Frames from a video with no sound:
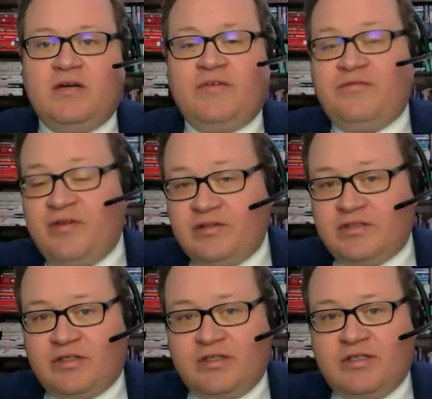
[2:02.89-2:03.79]
of a
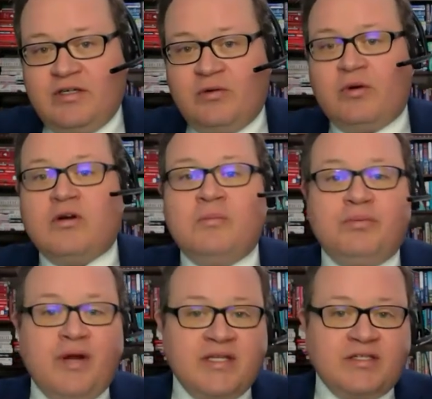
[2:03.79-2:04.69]
filter or a
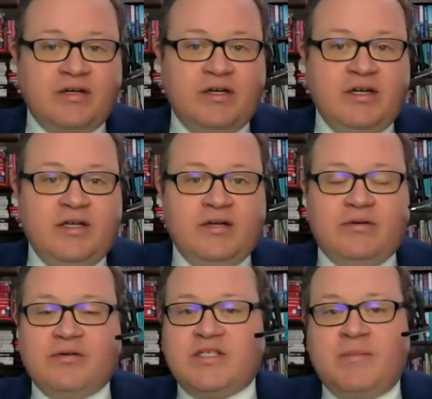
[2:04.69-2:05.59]
compressor
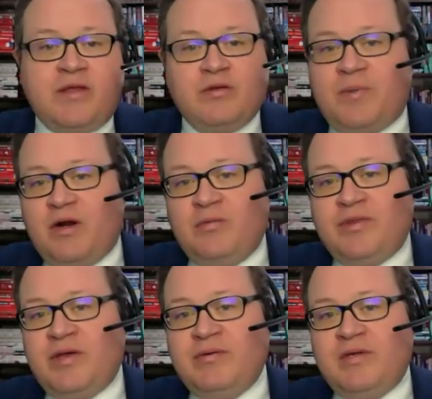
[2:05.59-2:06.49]
or some other part
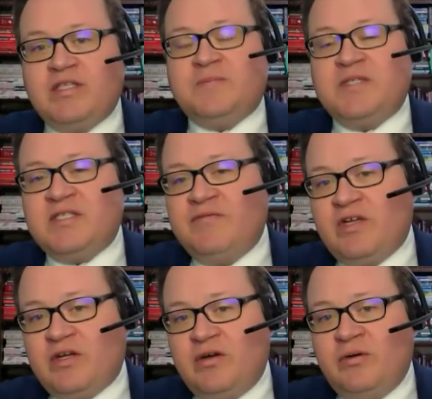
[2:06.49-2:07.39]
without a
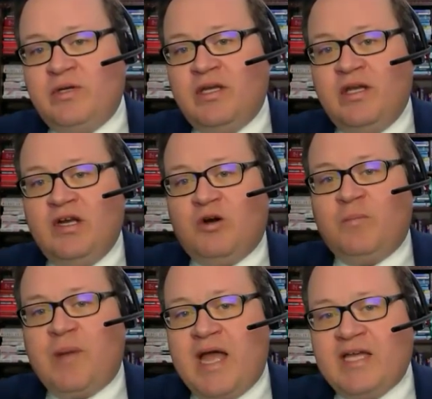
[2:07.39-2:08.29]
specific code or
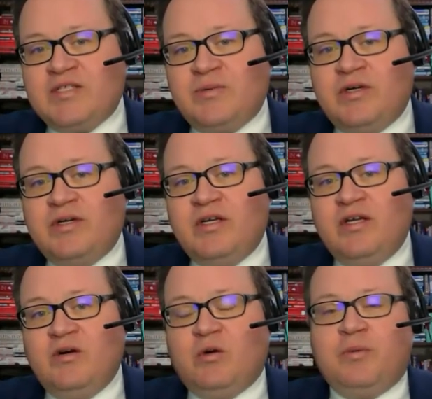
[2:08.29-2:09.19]
password
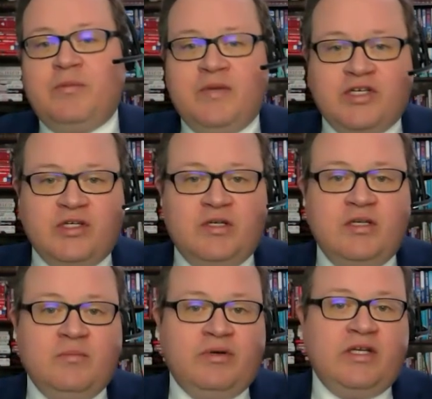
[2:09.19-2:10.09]
or
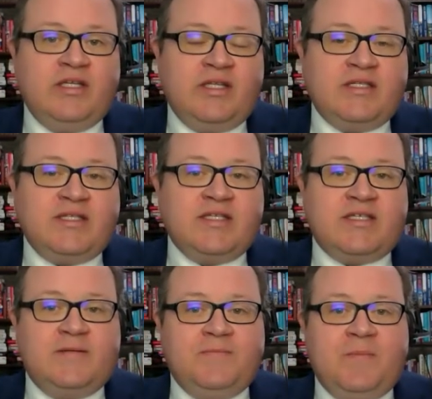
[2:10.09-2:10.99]
permission put into the
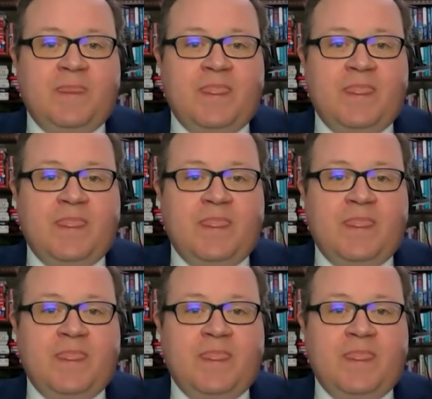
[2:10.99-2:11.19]
system.